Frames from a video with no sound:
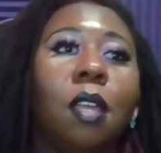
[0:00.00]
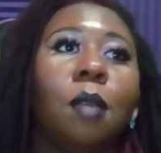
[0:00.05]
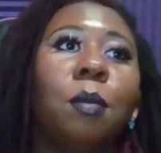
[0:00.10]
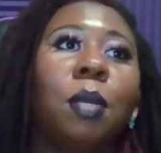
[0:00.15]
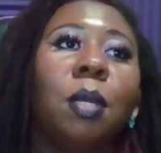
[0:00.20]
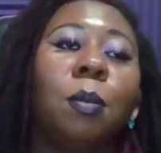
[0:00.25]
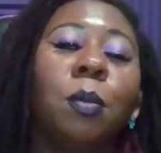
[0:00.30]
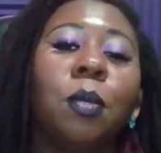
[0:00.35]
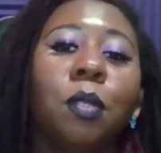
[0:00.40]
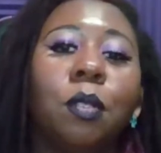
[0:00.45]

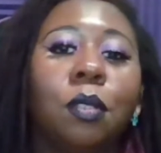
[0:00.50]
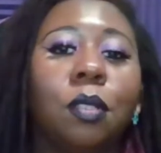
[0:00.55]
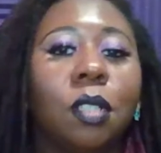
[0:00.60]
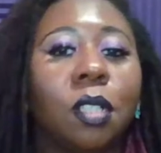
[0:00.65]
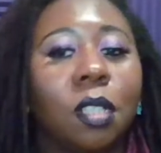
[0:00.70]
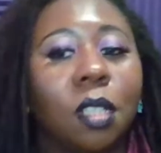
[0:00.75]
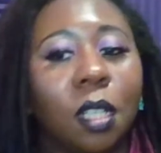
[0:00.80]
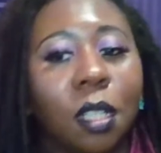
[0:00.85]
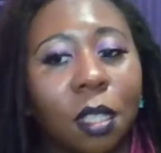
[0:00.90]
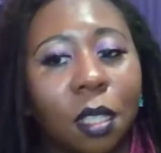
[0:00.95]
people who look
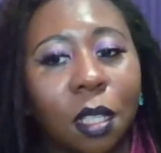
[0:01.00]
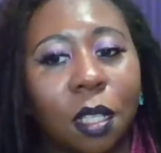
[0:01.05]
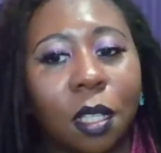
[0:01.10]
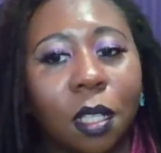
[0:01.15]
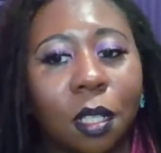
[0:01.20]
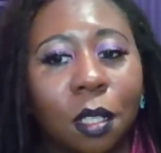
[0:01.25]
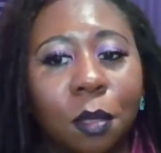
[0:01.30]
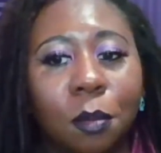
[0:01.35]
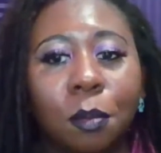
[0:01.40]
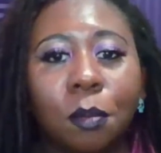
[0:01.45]
like
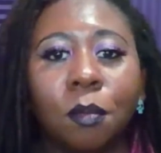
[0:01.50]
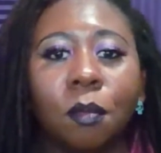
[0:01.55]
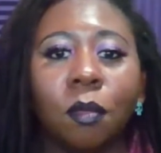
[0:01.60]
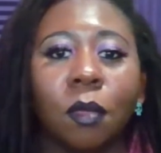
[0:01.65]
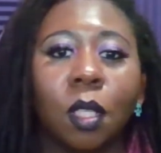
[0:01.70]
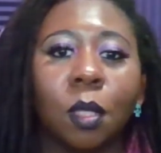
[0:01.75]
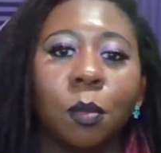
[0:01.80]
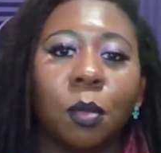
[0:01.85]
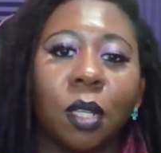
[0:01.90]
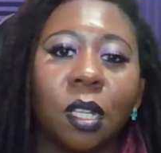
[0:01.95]
them
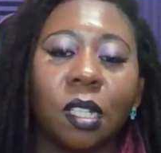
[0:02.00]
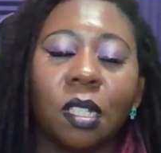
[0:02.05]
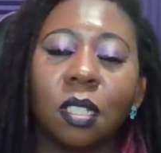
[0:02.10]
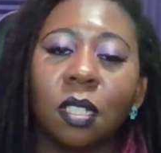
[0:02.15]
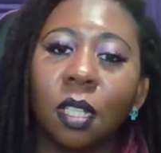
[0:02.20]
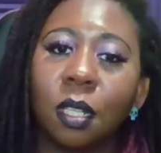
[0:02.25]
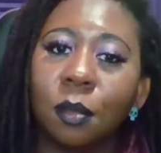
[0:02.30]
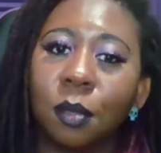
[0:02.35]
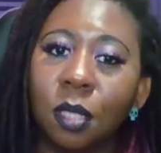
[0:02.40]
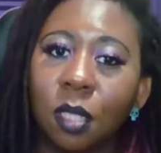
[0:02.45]
play the
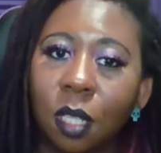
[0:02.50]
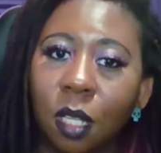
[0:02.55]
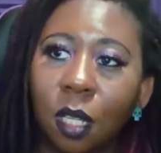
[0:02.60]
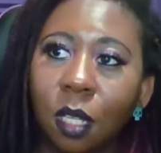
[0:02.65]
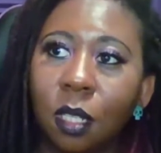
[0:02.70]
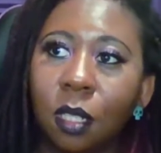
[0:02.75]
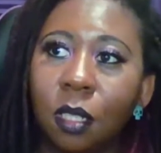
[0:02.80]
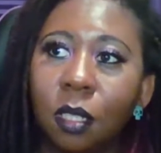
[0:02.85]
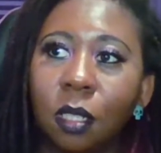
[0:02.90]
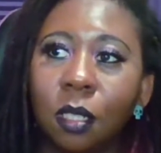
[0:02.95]
same
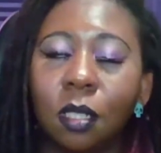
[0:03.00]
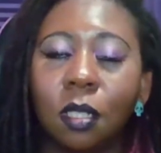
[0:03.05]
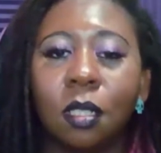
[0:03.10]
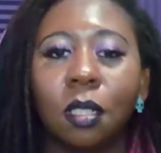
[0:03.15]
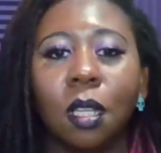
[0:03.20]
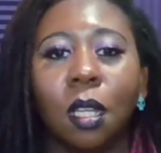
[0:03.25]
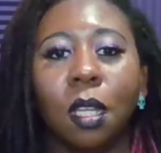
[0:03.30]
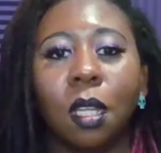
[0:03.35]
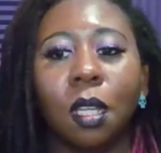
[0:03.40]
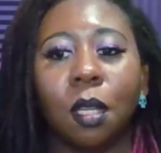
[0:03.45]
songs
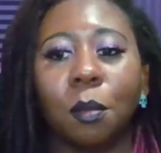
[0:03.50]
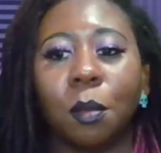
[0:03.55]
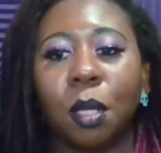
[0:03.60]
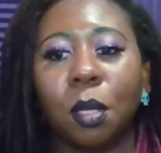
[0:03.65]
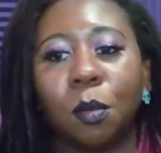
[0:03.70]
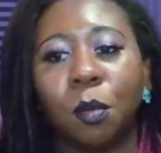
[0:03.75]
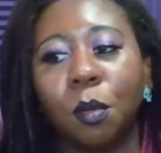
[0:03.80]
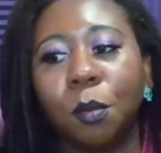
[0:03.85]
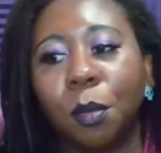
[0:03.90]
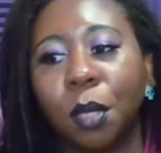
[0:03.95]
and make
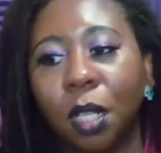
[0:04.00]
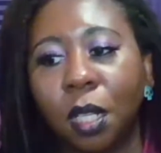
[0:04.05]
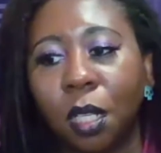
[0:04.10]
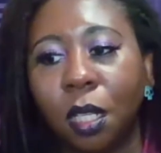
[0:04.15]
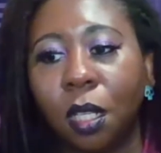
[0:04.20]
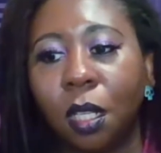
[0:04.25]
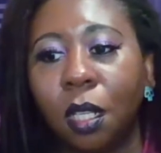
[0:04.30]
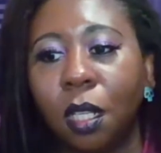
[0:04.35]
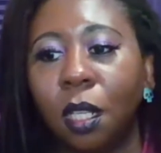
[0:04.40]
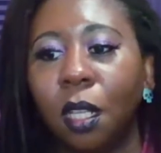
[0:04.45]
more
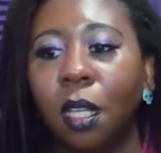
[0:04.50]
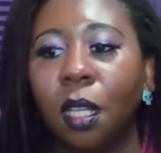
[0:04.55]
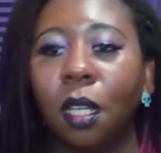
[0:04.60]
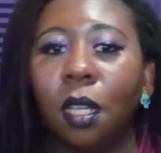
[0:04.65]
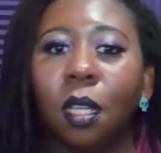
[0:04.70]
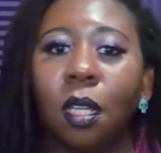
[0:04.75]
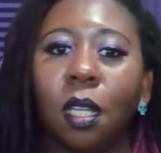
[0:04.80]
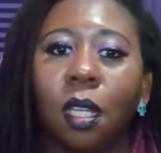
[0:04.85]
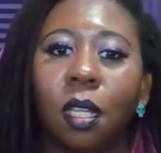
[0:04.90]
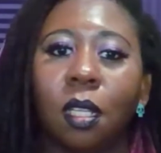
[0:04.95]
money.
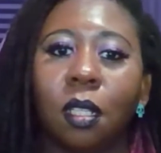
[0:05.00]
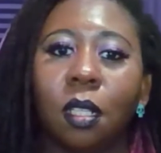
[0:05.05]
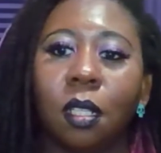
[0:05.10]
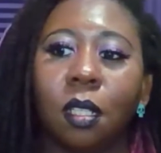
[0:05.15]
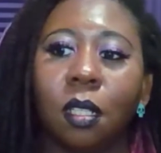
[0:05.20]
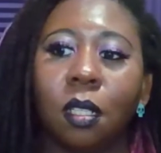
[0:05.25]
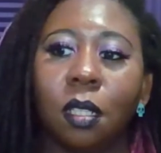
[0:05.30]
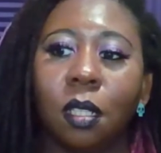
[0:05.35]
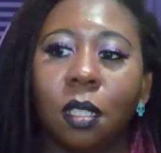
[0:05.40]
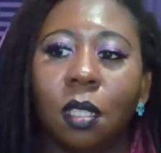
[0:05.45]
And
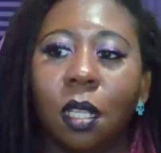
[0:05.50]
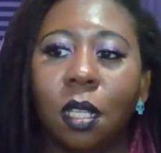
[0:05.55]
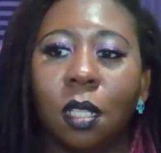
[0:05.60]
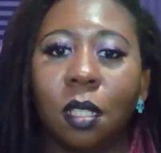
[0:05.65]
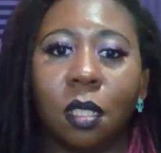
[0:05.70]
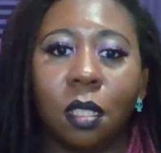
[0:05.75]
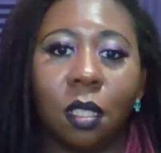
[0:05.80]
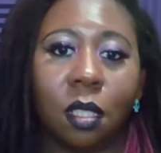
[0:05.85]
they,